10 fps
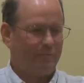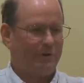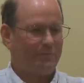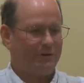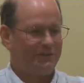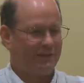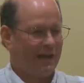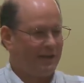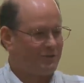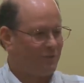But a bunch of
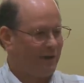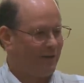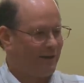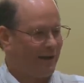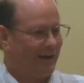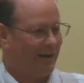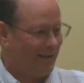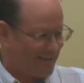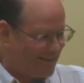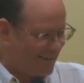guys went out on a
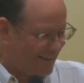hunt.